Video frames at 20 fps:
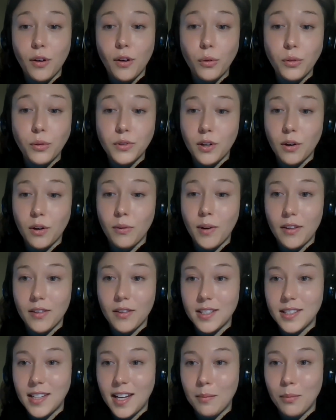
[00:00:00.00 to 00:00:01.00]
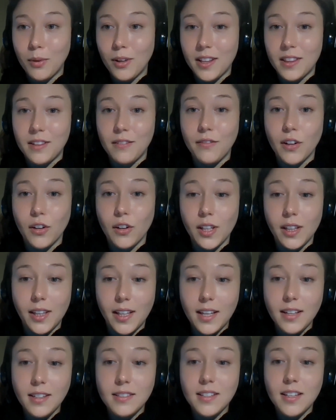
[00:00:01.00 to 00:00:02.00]
folks around the table at the very
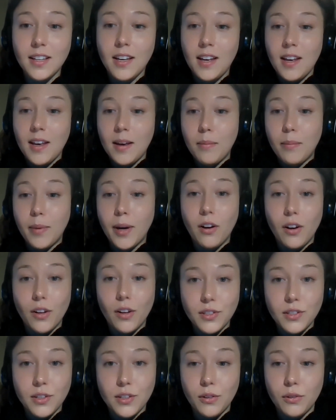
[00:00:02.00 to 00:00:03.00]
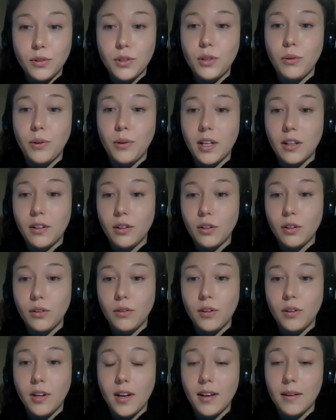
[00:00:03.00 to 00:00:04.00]
least, but also to
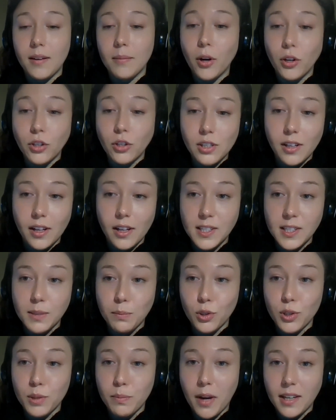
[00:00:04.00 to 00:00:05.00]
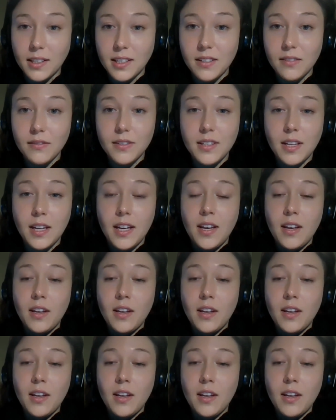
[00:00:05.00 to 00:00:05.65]
include marginalized perspectives.